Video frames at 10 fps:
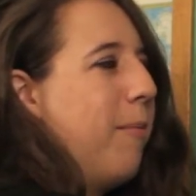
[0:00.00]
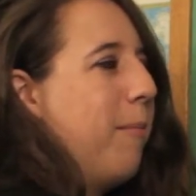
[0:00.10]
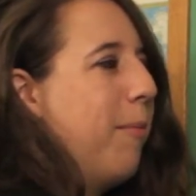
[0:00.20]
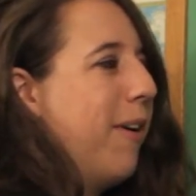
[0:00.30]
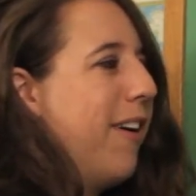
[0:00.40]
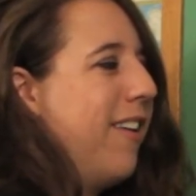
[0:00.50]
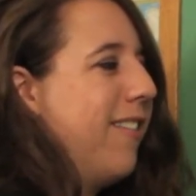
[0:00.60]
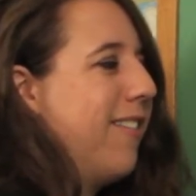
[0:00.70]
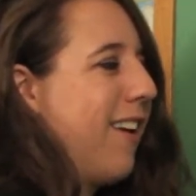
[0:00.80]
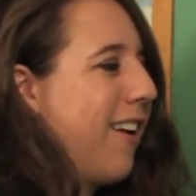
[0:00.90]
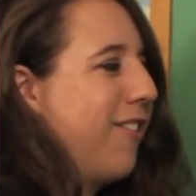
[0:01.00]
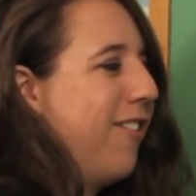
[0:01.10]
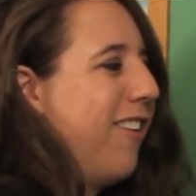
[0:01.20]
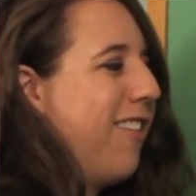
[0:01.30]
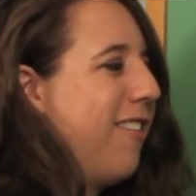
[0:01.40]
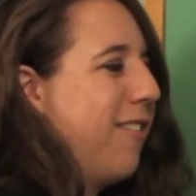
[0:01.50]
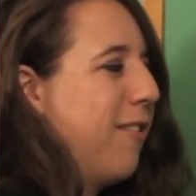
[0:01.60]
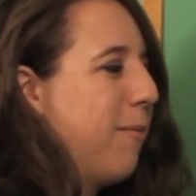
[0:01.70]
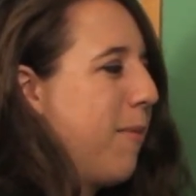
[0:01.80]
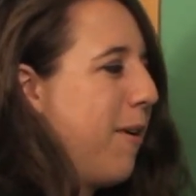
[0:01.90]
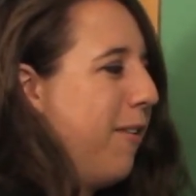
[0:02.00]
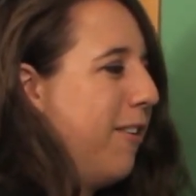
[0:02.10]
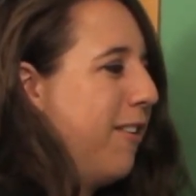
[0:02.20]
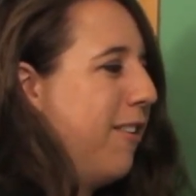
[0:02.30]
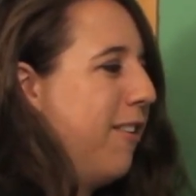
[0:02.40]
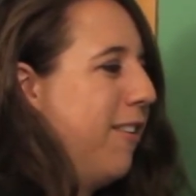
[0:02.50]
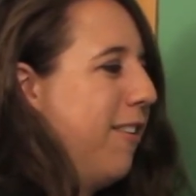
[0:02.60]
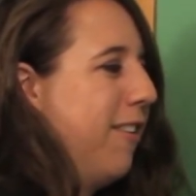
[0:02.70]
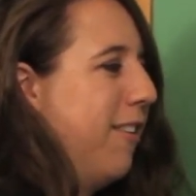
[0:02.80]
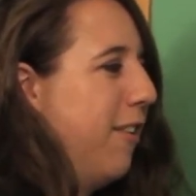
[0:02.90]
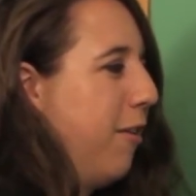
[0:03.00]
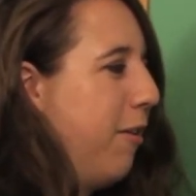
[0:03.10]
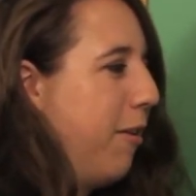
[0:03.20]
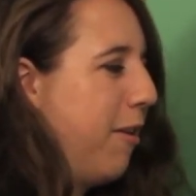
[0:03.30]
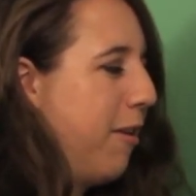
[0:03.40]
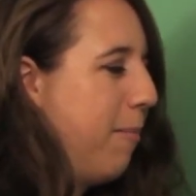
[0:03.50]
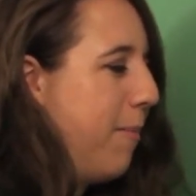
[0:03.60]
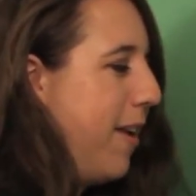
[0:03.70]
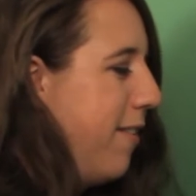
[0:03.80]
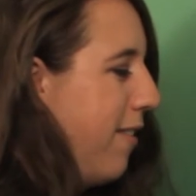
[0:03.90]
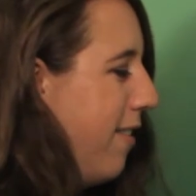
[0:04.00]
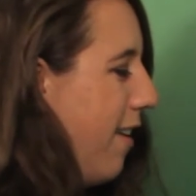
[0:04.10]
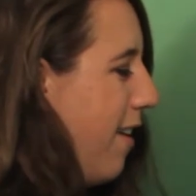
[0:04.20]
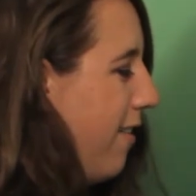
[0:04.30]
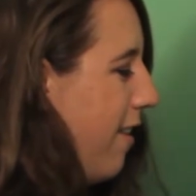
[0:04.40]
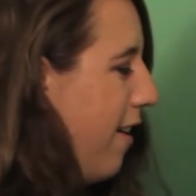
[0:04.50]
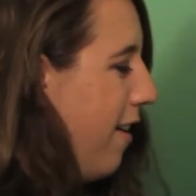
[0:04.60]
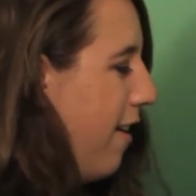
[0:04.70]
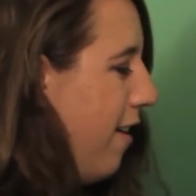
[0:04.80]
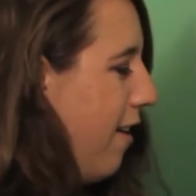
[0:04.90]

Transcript: but it's actually the smaller little pizza slice there.